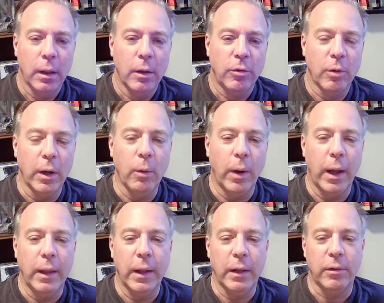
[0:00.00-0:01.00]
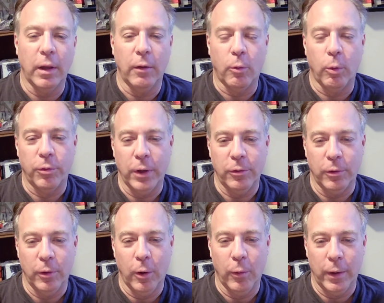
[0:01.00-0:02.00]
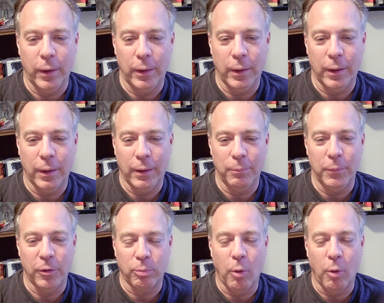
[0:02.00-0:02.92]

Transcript: So anyway, that's, and of course, as you know, they Ms.